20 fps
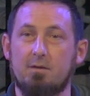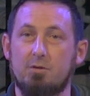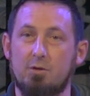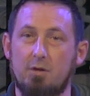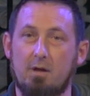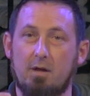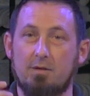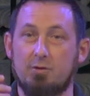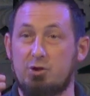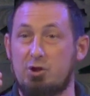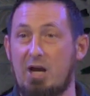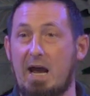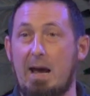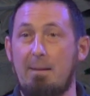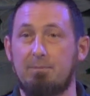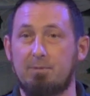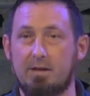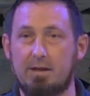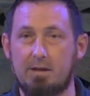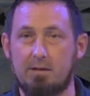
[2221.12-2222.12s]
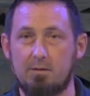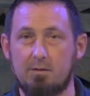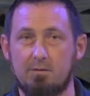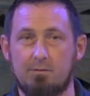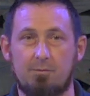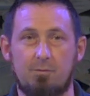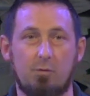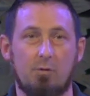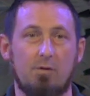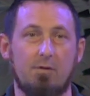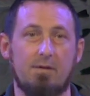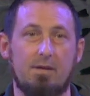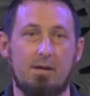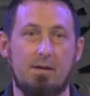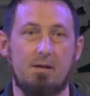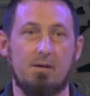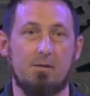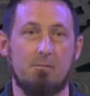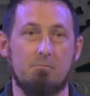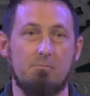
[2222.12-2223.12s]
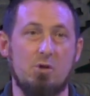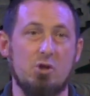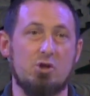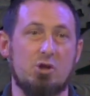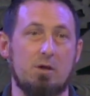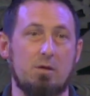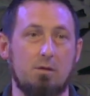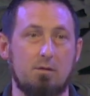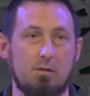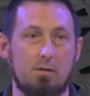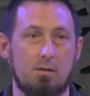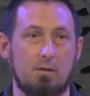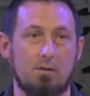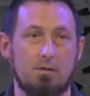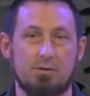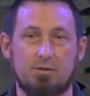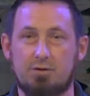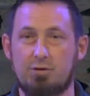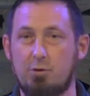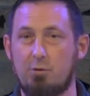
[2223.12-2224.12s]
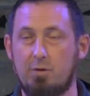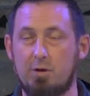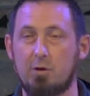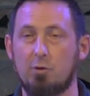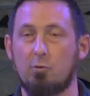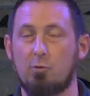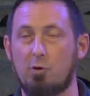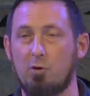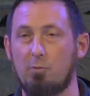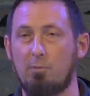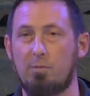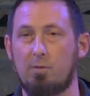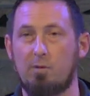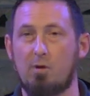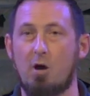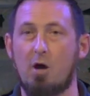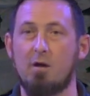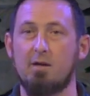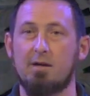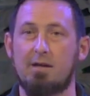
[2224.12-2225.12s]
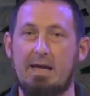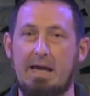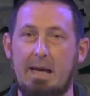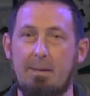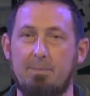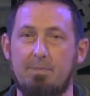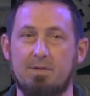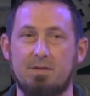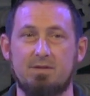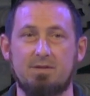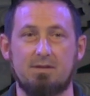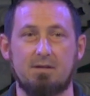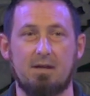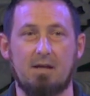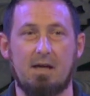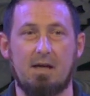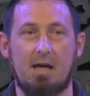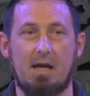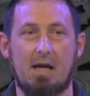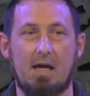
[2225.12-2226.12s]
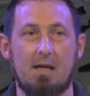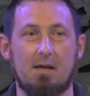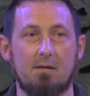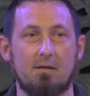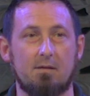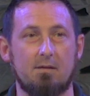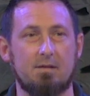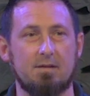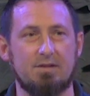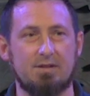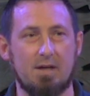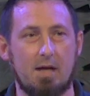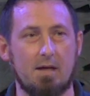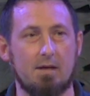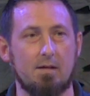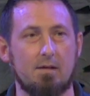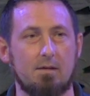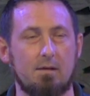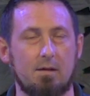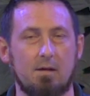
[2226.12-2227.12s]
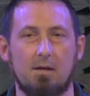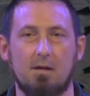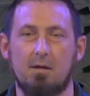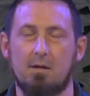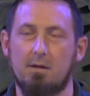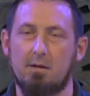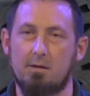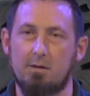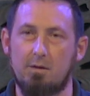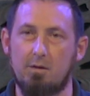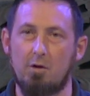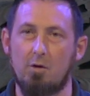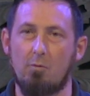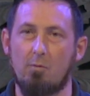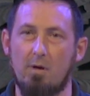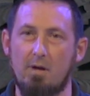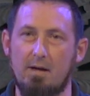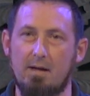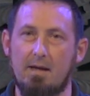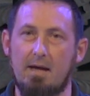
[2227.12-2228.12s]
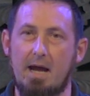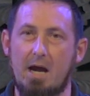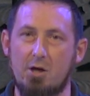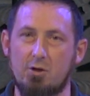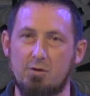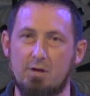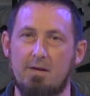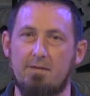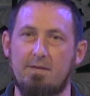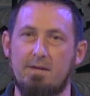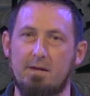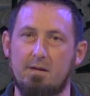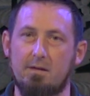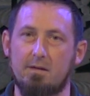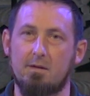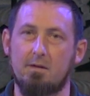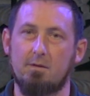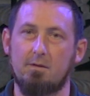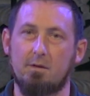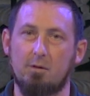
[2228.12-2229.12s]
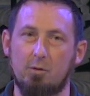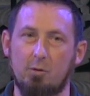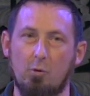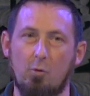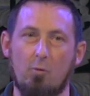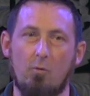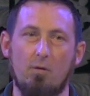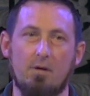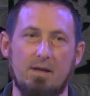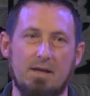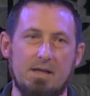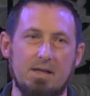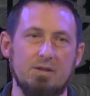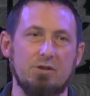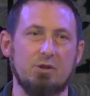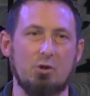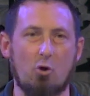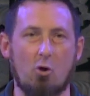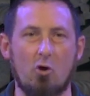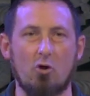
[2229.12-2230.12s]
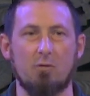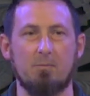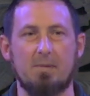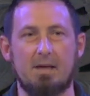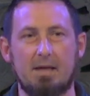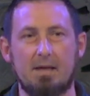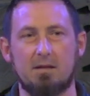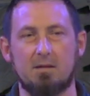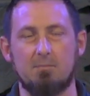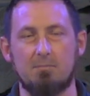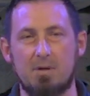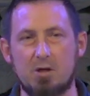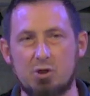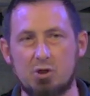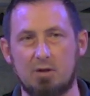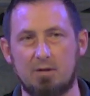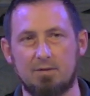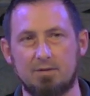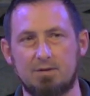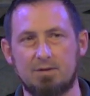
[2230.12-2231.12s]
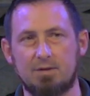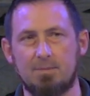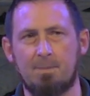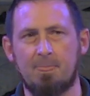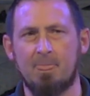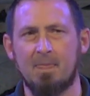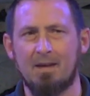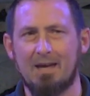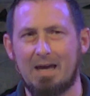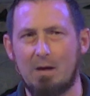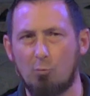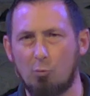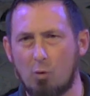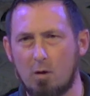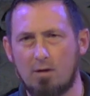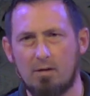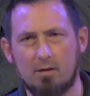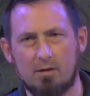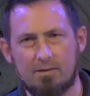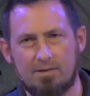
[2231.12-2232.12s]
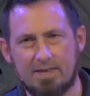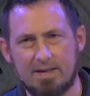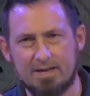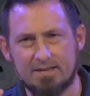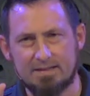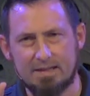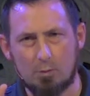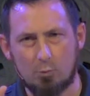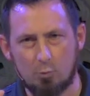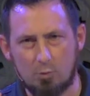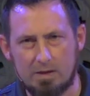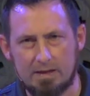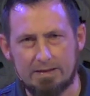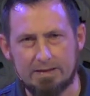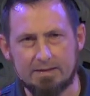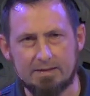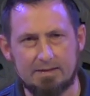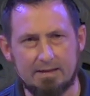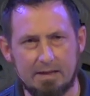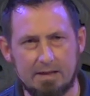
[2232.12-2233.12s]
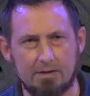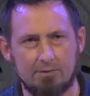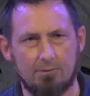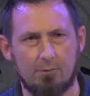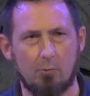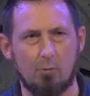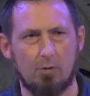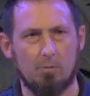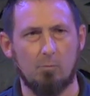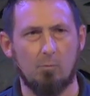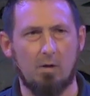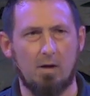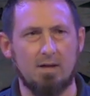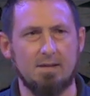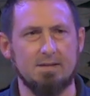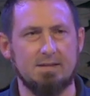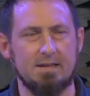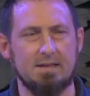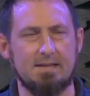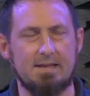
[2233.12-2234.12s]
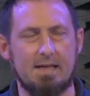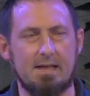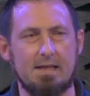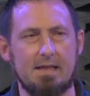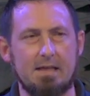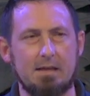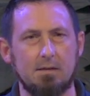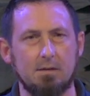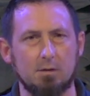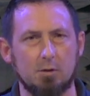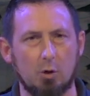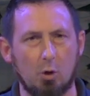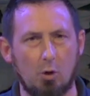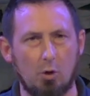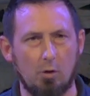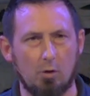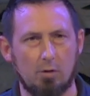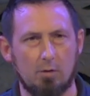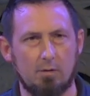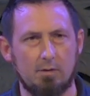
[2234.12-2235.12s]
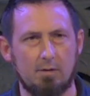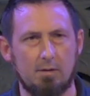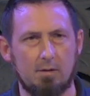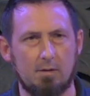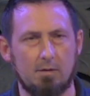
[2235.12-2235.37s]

uh, chaplain for the mission student group on campus and decided, you know what? Actually, I think the Lord is calling me into missions. And one of the things that really did it for him was is that he learned